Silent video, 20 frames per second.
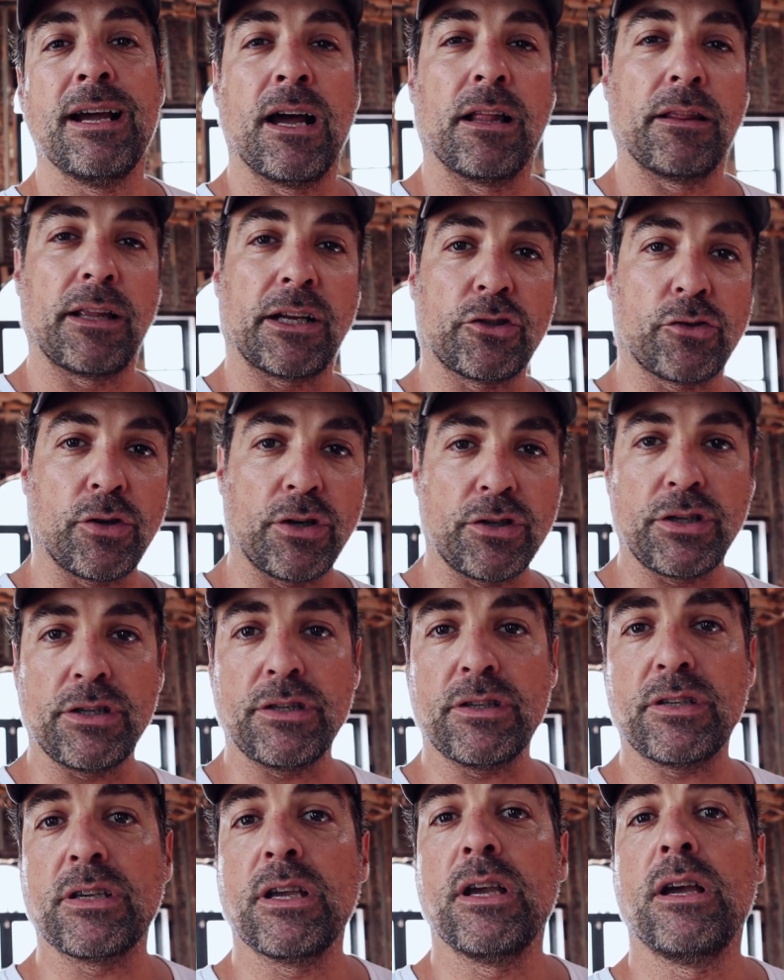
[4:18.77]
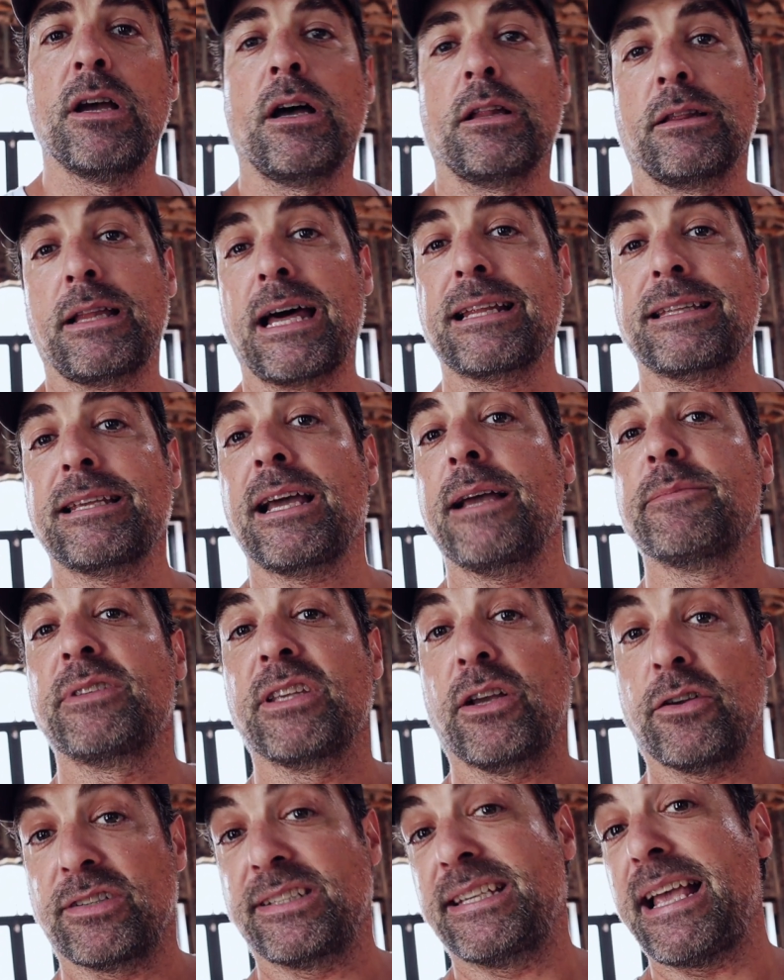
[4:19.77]
Electricians, a lot of times
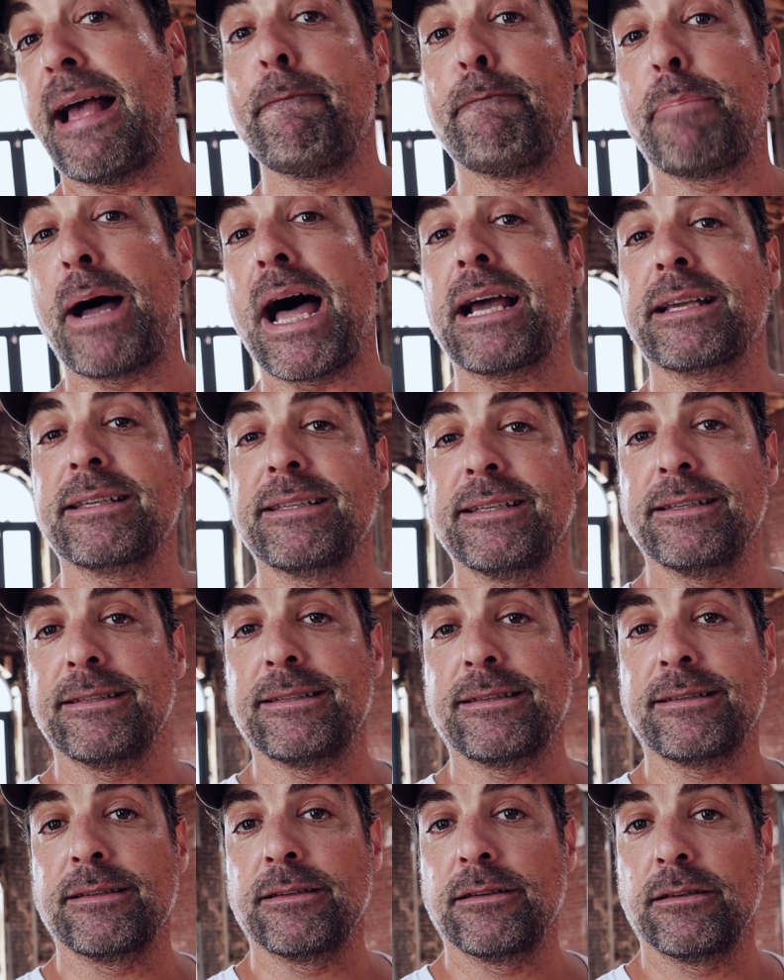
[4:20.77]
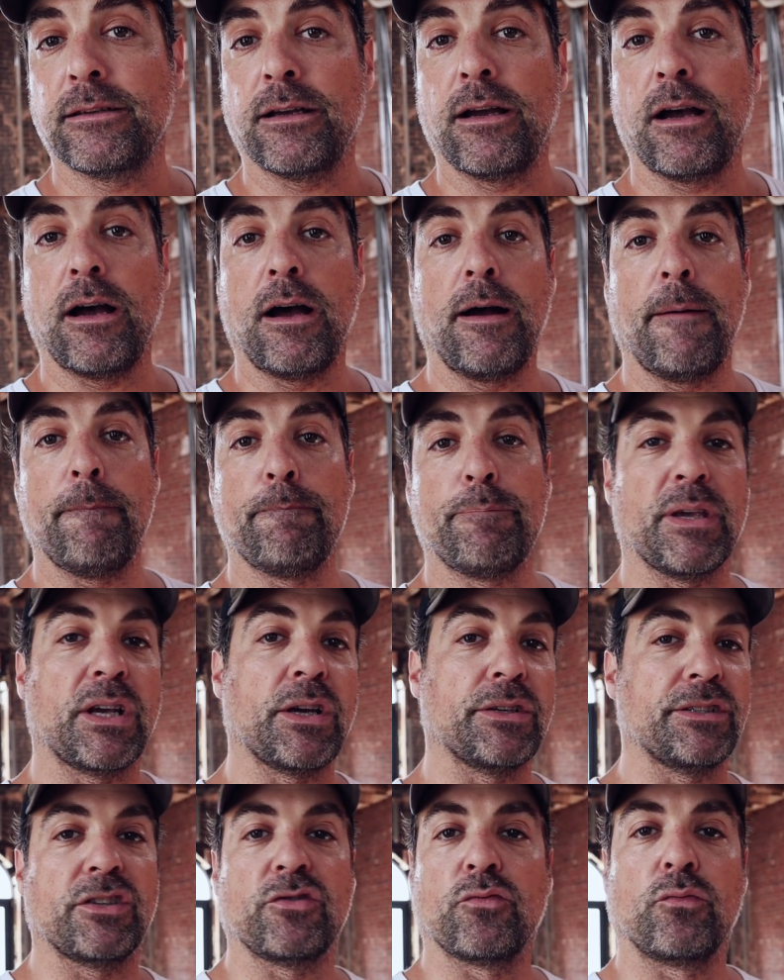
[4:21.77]
they'll set boxes
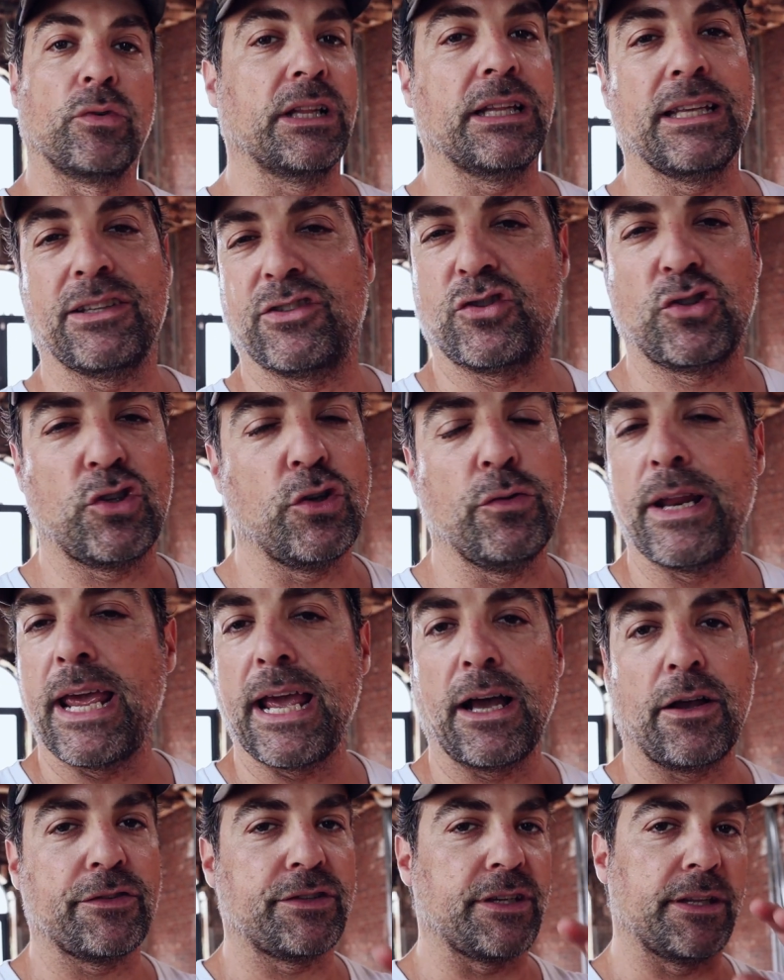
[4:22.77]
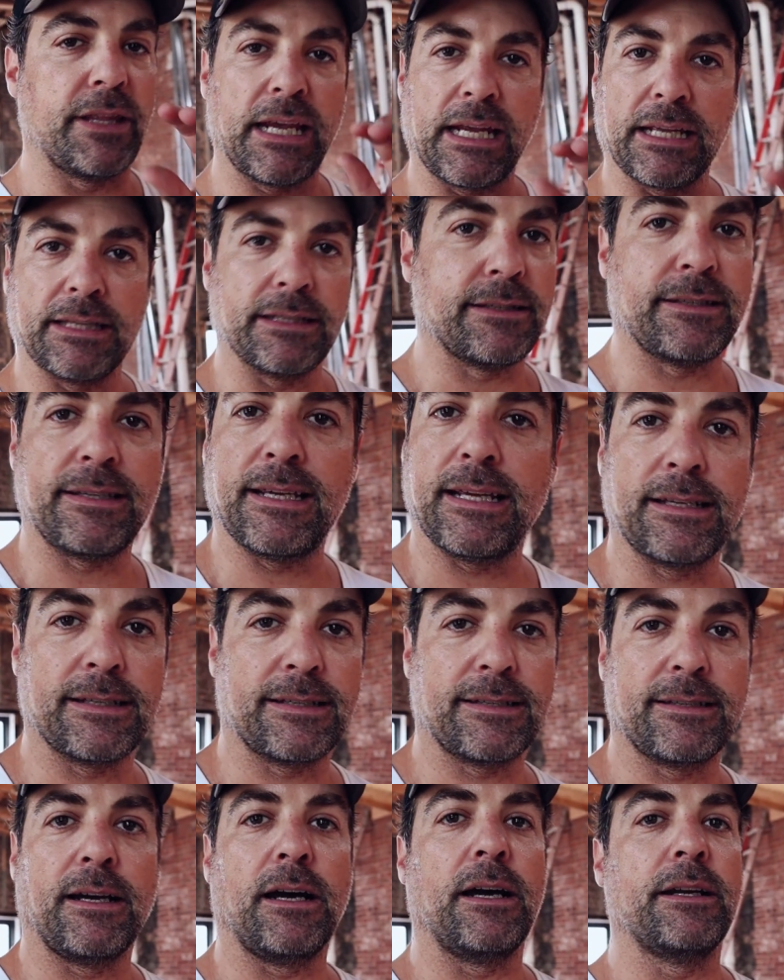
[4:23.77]
because it's two nails and they can sit in a
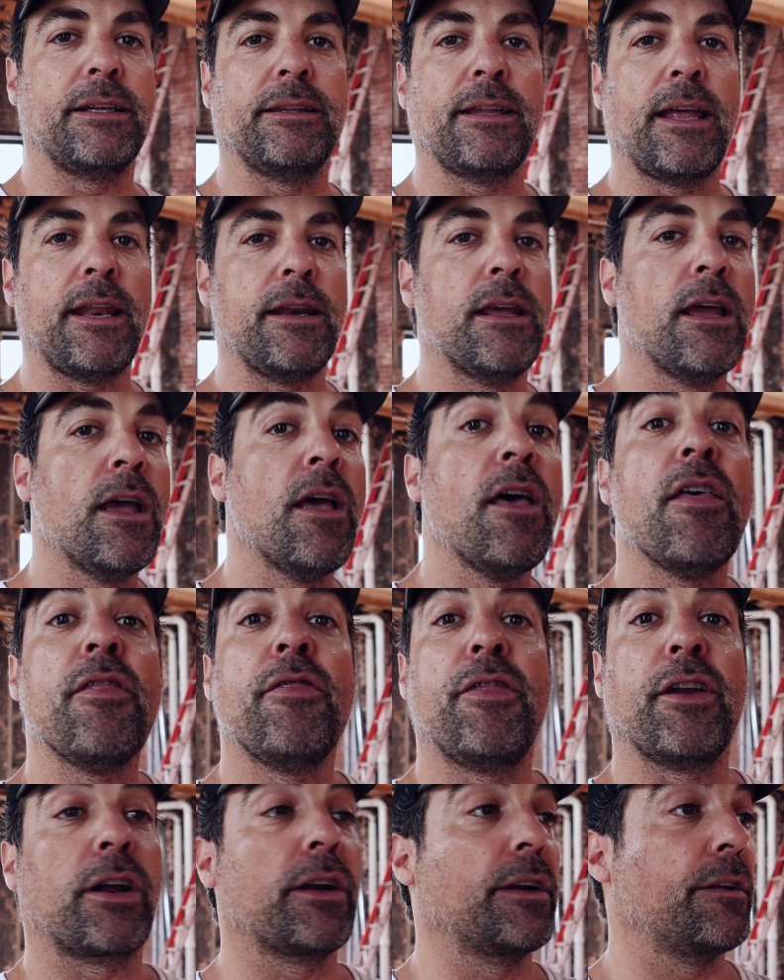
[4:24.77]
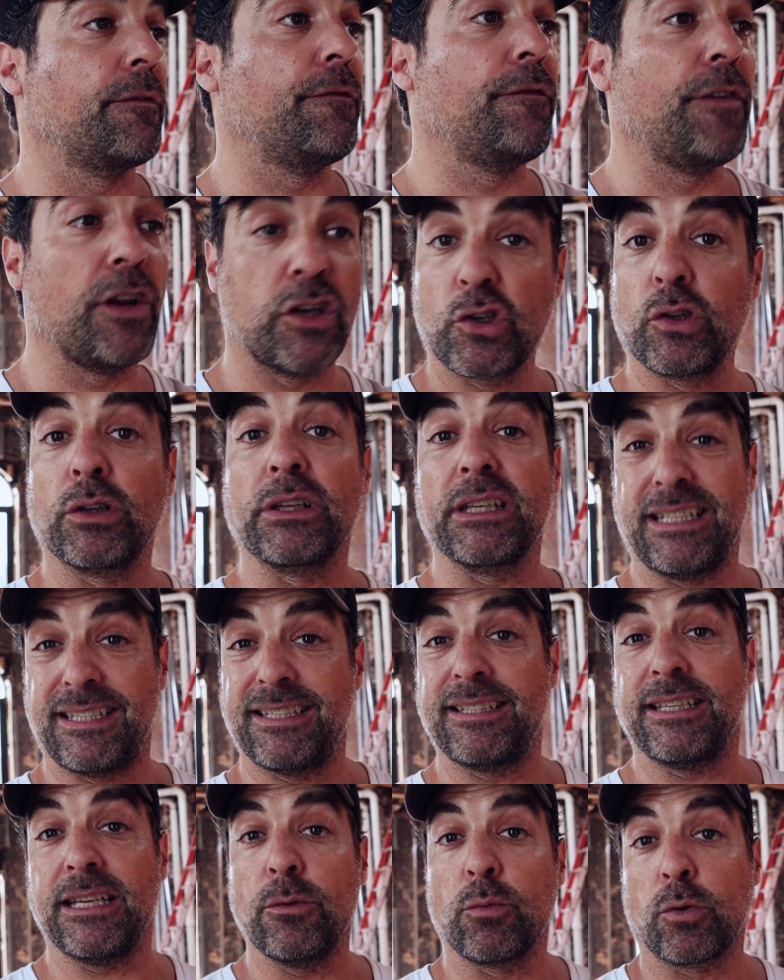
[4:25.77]
stud, and then they're gonna visually
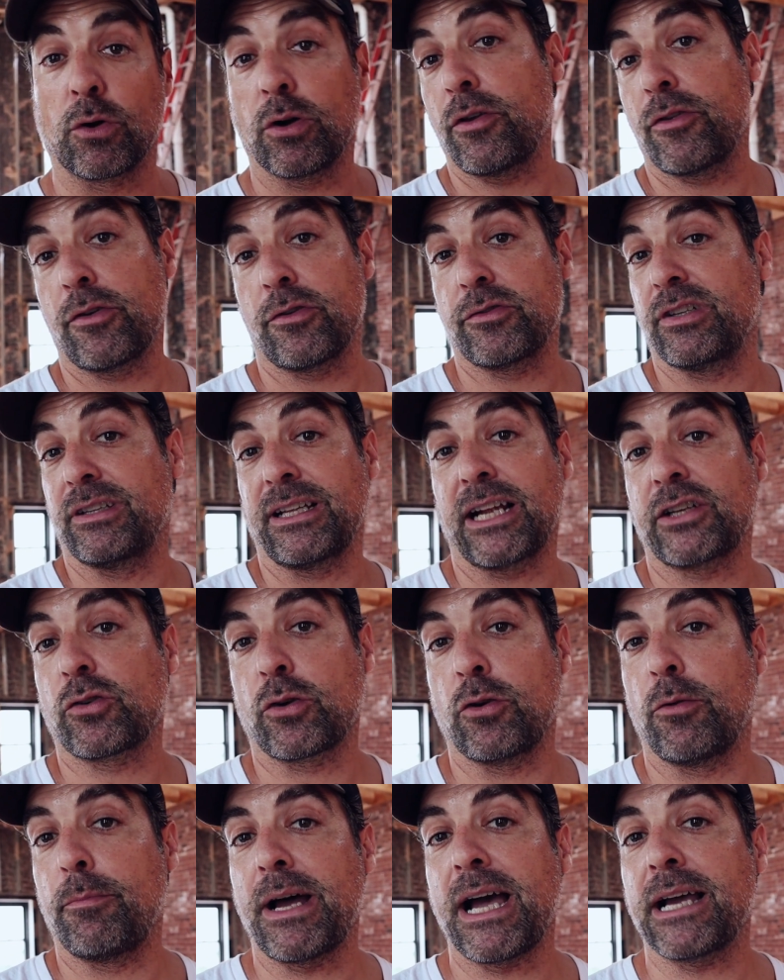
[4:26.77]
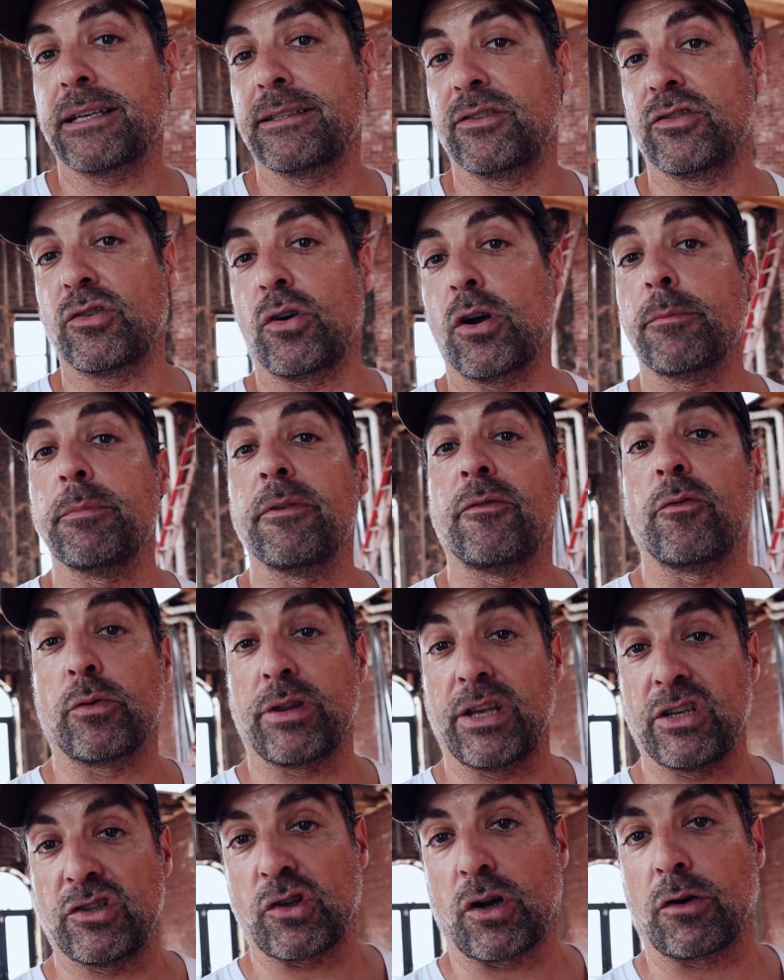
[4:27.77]
see where all those electrical boxes are
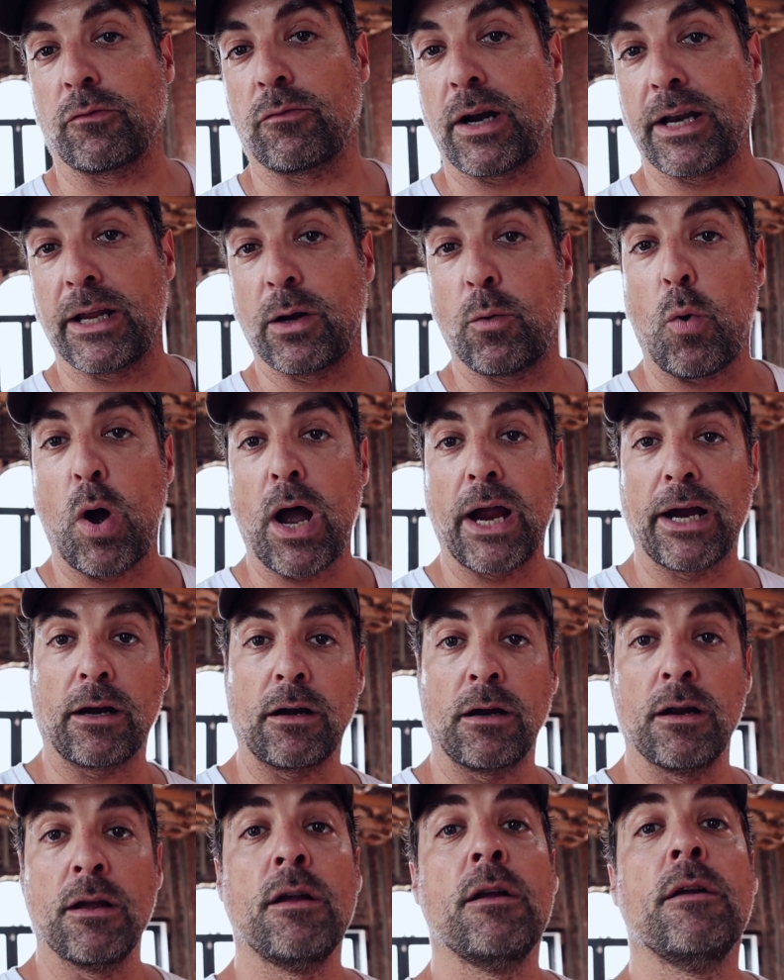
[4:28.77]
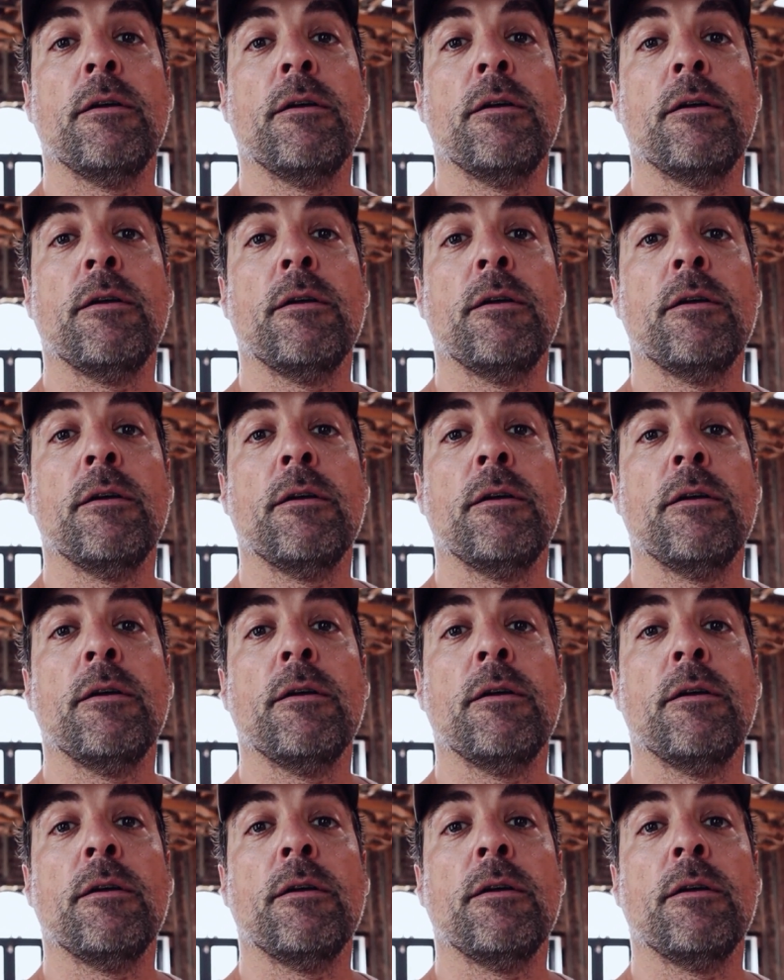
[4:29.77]
before they start running wire.